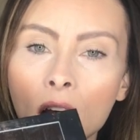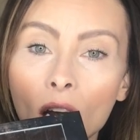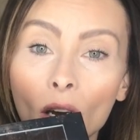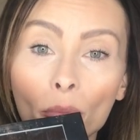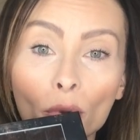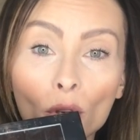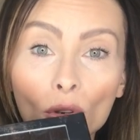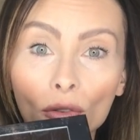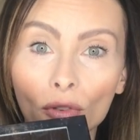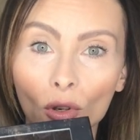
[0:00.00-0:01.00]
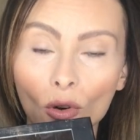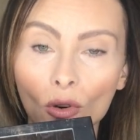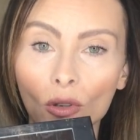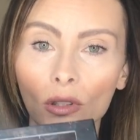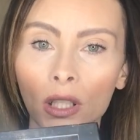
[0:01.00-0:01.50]
a beautiful
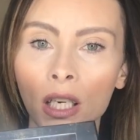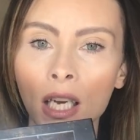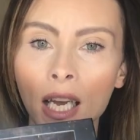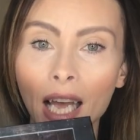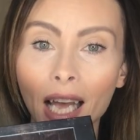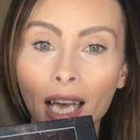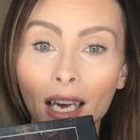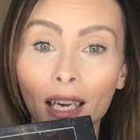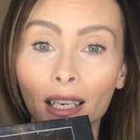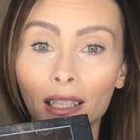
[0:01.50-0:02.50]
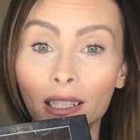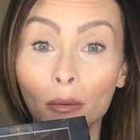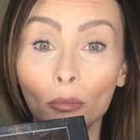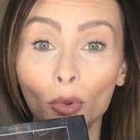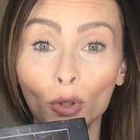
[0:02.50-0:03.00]
gold, and
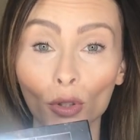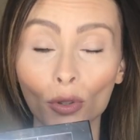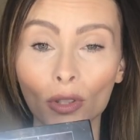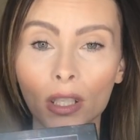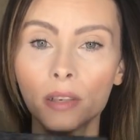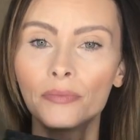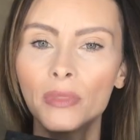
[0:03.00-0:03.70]
some blues.